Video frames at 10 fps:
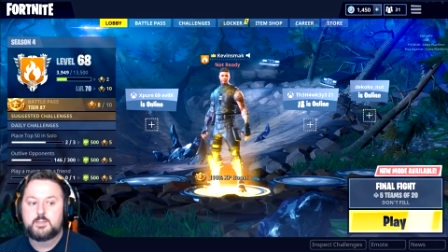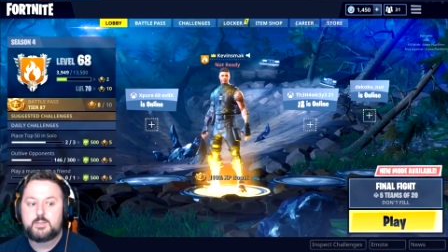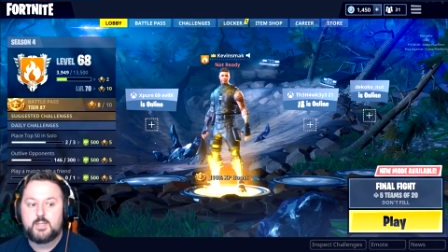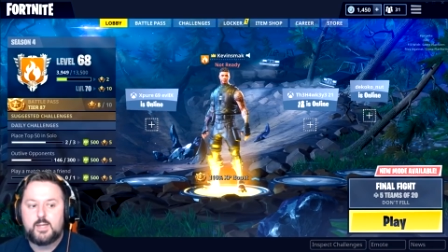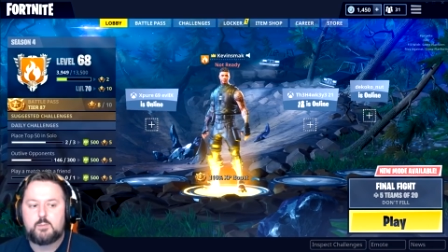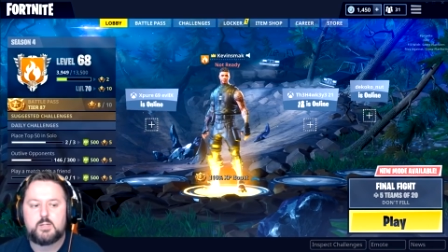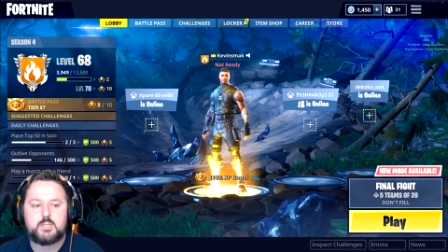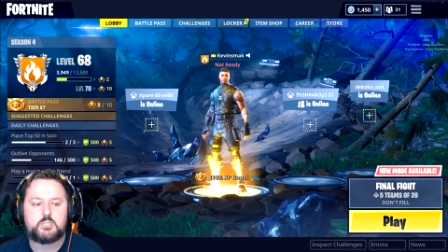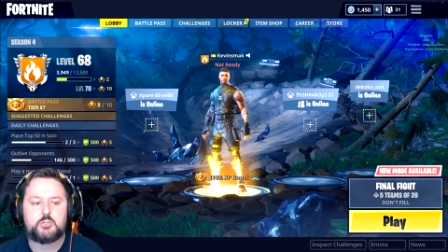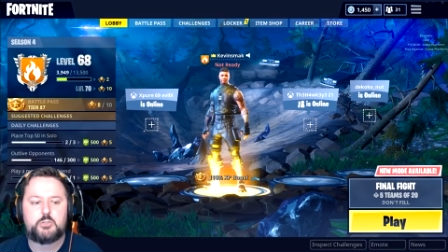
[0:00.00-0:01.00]
Today I'm going
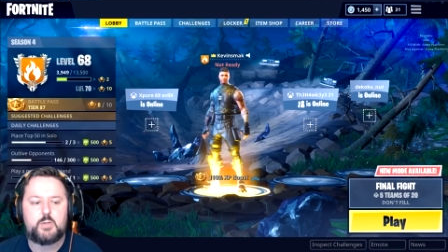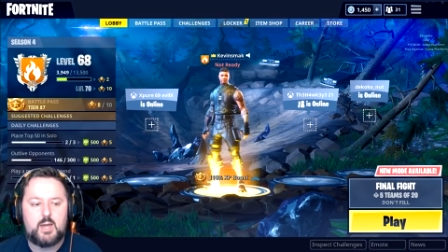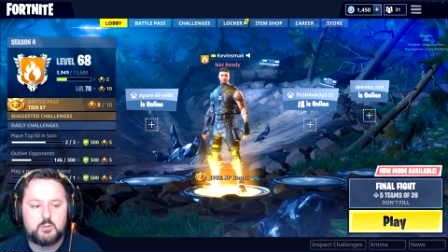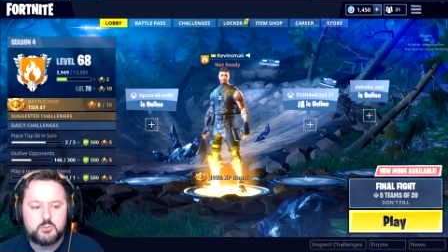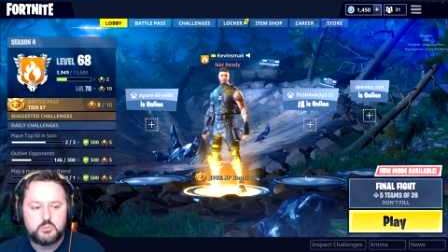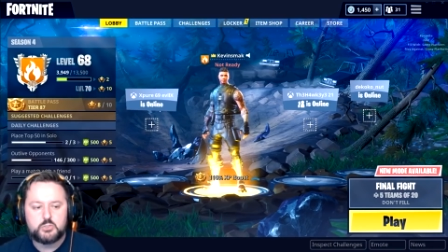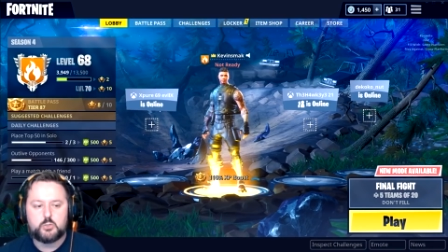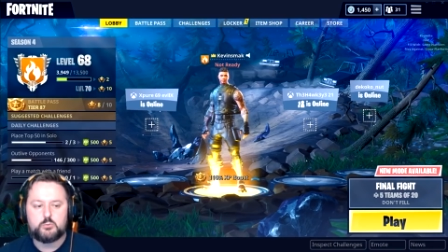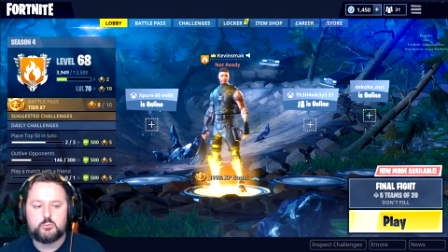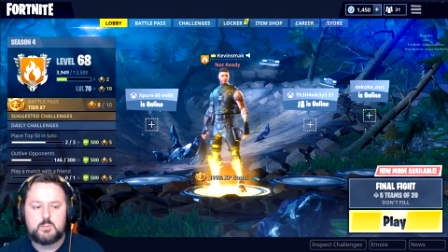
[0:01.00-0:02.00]
to show you how to
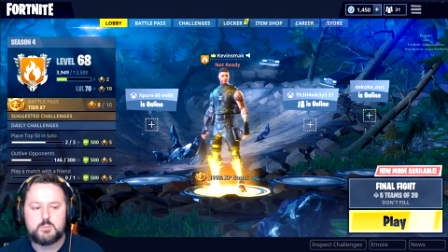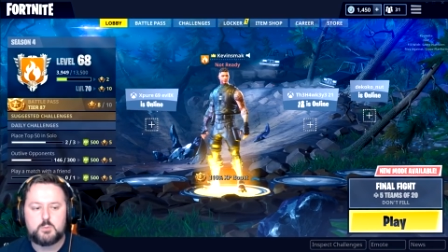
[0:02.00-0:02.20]
show frames